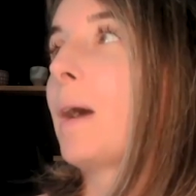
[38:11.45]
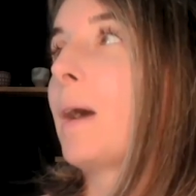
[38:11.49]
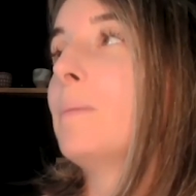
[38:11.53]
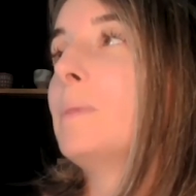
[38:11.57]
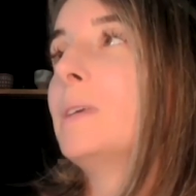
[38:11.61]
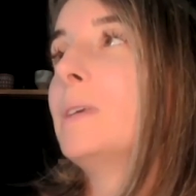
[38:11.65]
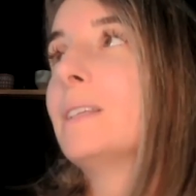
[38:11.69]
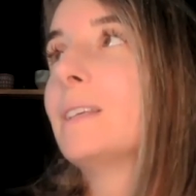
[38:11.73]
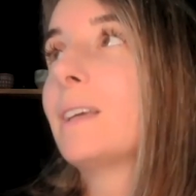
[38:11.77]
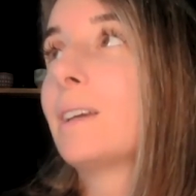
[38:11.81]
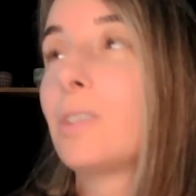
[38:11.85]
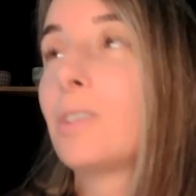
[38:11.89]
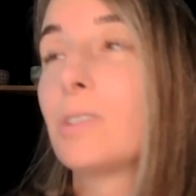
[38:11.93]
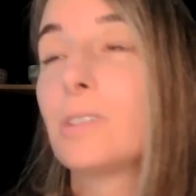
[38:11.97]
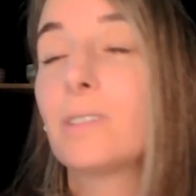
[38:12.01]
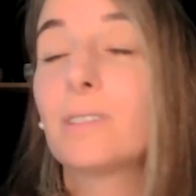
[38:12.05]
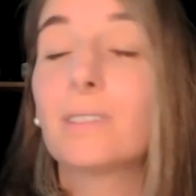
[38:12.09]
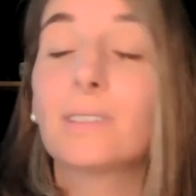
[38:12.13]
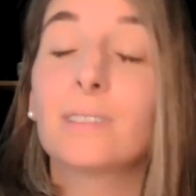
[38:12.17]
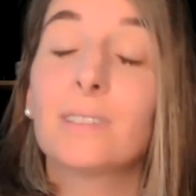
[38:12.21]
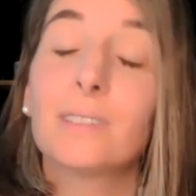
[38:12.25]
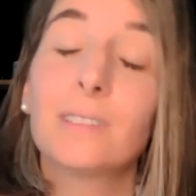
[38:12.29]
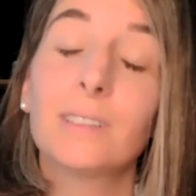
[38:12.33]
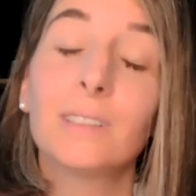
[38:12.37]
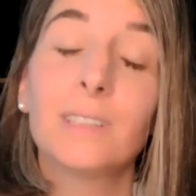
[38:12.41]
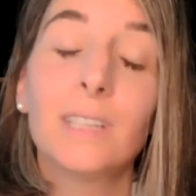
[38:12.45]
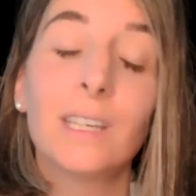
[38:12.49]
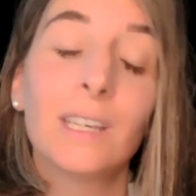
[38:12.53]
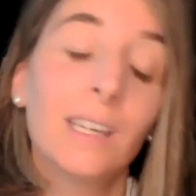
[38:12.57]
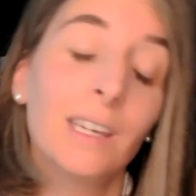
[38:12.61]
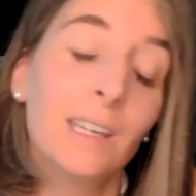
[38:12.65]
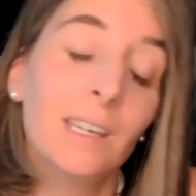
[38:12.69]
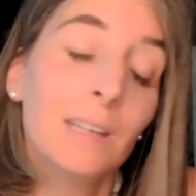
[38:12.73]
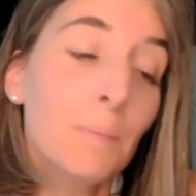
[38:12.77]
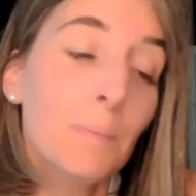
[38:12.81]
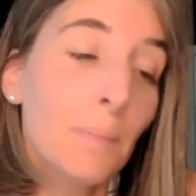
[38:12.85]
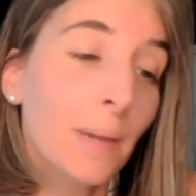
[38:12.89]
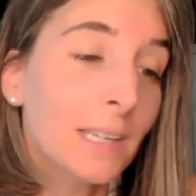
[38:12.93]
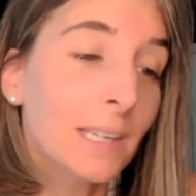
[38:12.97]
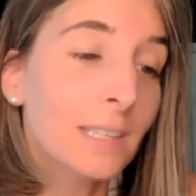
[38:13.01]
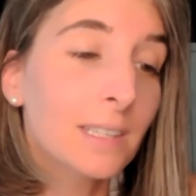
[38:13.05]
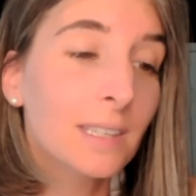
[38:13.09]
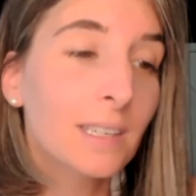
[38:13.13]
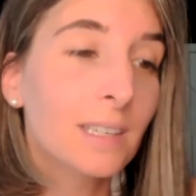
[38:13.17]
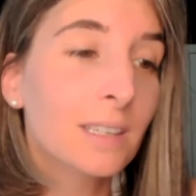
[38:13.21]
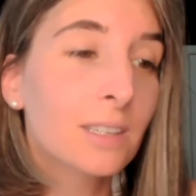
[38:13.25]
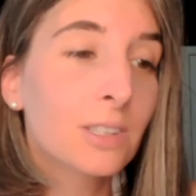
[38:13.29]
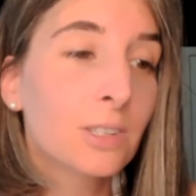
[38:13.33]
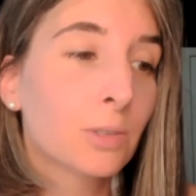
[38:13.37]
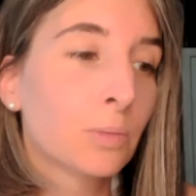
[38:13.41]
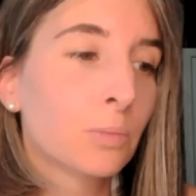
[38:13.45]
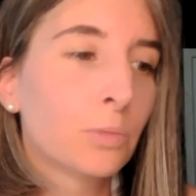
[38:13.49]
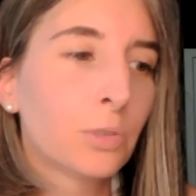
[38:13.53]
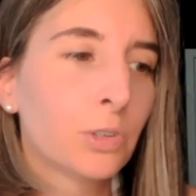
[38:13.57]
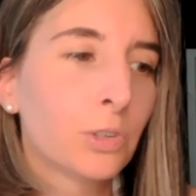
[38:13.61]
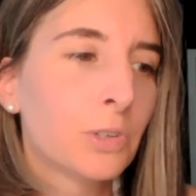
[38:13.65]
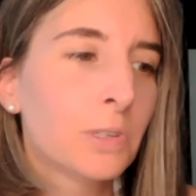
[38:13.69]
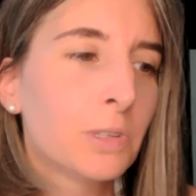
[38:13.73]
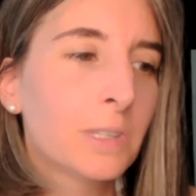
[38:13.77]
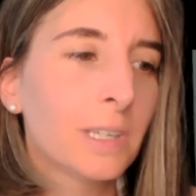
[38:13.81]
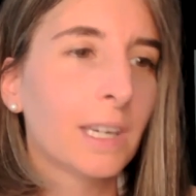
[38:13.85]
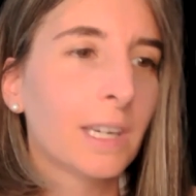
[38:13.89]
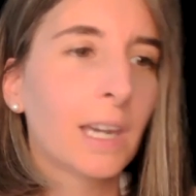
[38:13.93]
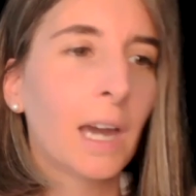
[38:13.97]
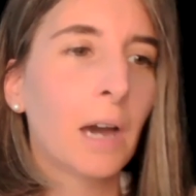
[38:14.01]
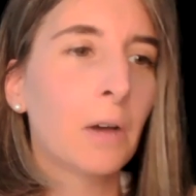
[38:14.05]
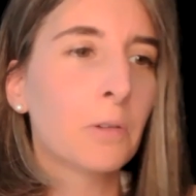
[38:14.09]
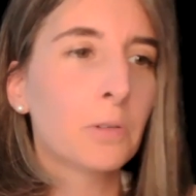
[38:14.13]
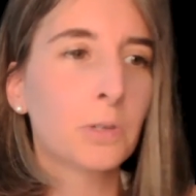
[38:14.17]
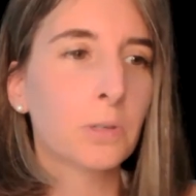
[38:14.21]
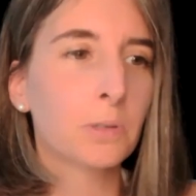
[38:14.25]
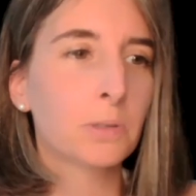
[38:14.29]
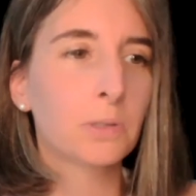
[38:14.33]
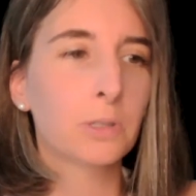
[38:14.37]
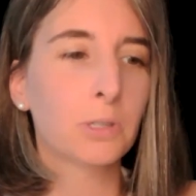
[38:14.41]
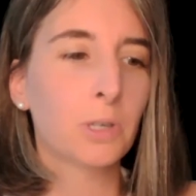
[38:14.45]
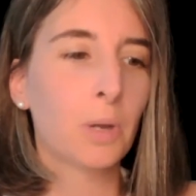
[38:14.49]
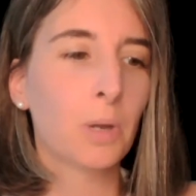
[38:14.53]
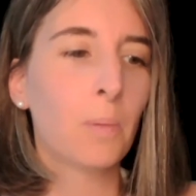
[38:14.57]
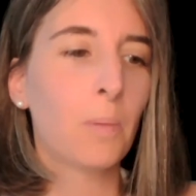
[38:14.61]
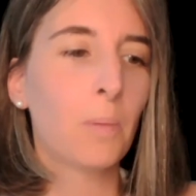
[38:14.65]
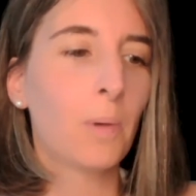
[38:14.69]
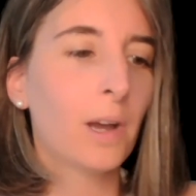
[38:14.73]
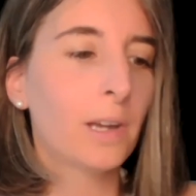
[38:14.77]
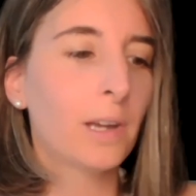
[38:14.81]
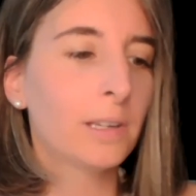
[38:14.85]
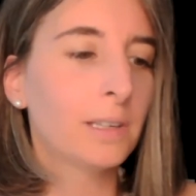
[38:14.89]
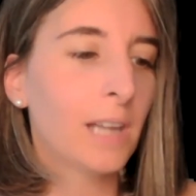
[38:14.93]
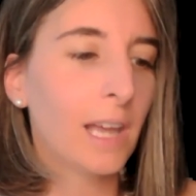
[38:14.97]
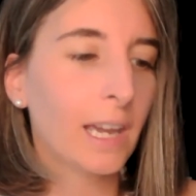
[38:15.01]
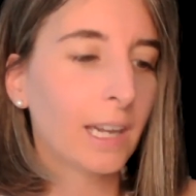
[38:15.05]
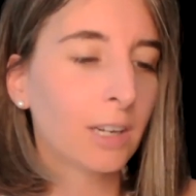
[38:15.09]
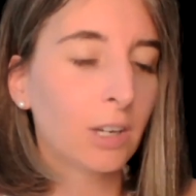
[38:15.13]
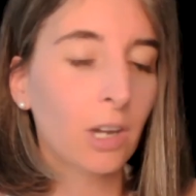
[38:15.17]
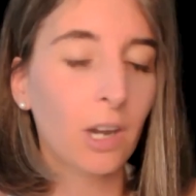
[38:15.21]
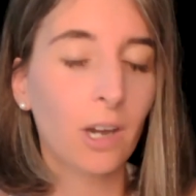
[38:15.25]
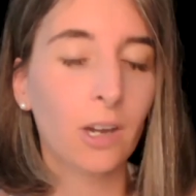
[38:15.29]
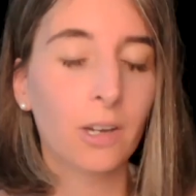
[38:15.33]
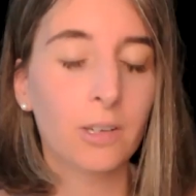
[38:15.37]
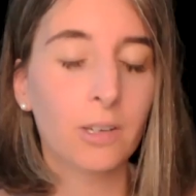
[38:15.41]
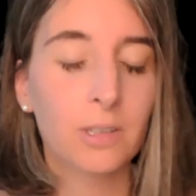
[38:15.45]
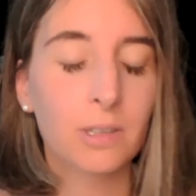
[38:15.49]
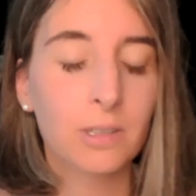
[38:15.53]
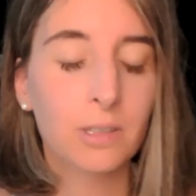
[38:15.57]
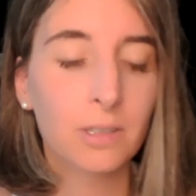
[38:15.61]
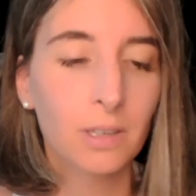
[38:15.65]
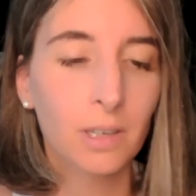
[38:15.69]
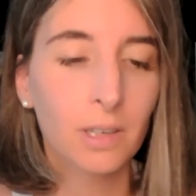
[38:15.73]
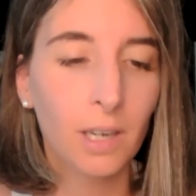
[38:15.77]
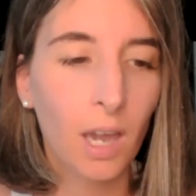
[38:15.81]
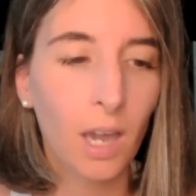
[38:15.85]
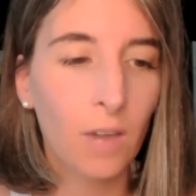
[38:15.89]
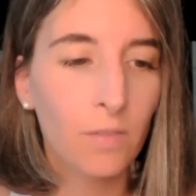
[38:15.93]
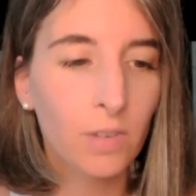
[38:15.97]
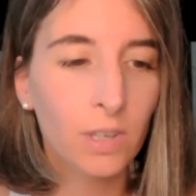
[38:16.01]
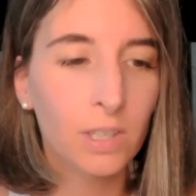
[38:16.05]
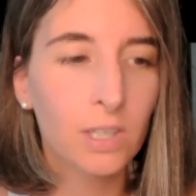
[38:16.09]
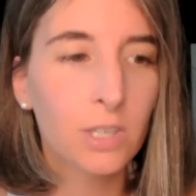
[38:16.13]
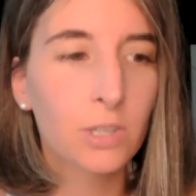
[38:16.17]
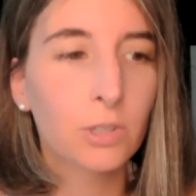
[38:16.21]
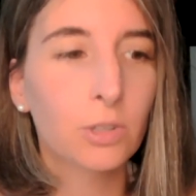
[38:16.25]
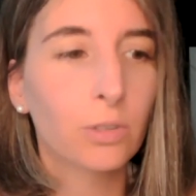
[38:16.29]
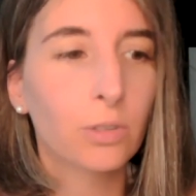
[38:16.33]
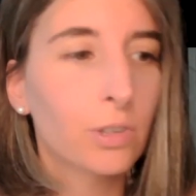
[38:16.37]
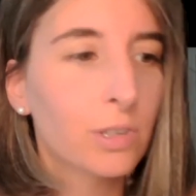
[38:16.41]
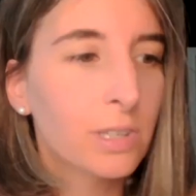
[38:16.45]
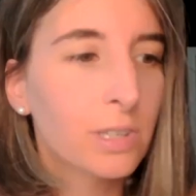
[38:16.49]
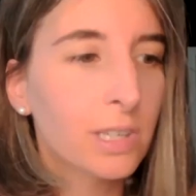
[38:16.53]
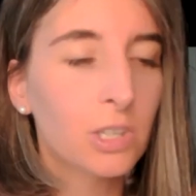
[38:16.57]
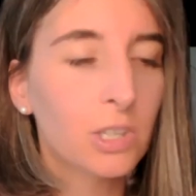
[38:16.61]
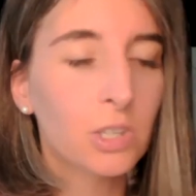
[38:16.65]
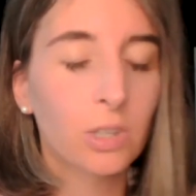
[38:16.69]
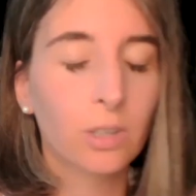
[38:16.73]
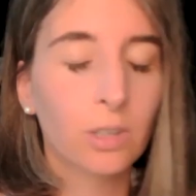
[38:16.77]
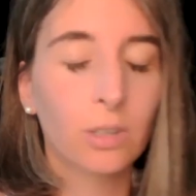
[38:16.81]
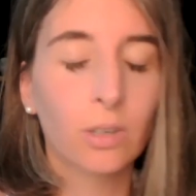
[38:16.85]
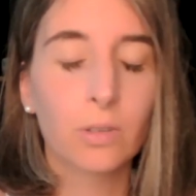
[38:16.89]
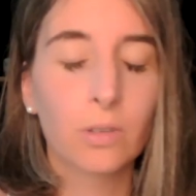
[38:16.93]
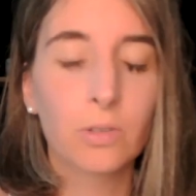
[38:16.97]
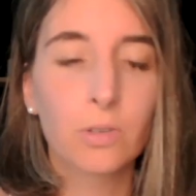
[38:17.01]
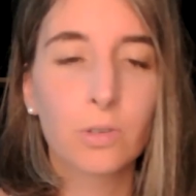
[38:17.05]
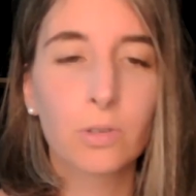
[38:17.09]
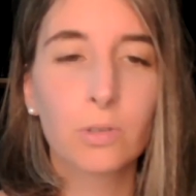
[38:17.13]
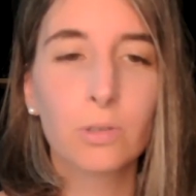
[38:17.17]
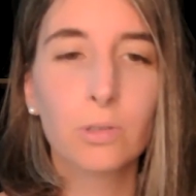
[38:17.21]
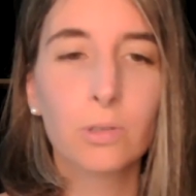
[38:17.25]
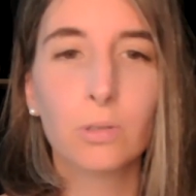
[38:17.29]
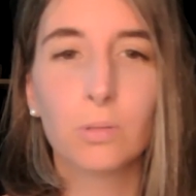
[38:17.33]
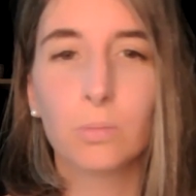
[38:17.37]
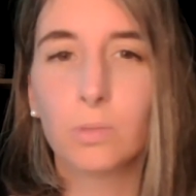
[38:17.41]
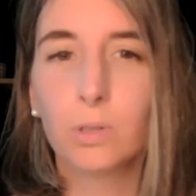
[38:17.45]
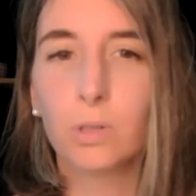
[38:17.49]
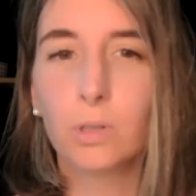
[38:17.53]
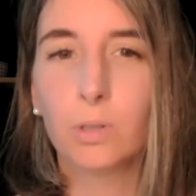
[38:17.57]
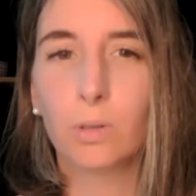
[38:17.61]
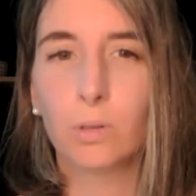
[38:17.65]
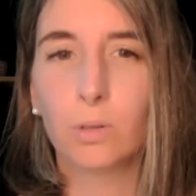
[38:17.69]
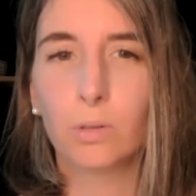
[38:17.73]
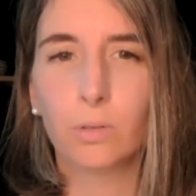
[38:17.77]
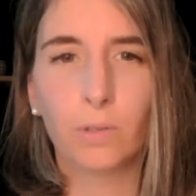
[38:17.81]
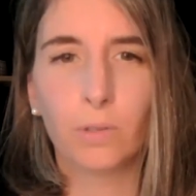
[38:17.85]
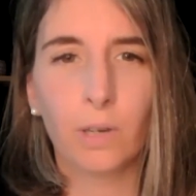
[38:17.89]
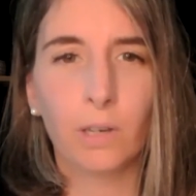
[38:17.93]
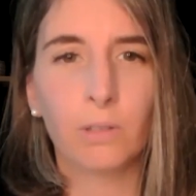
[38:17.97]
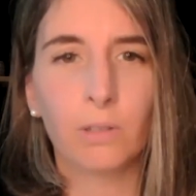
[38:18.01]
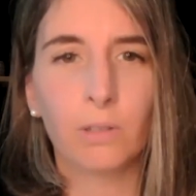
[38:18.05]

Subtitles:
I mean, because it makes things confusing how someone like us having this conversation on Zoom, you know,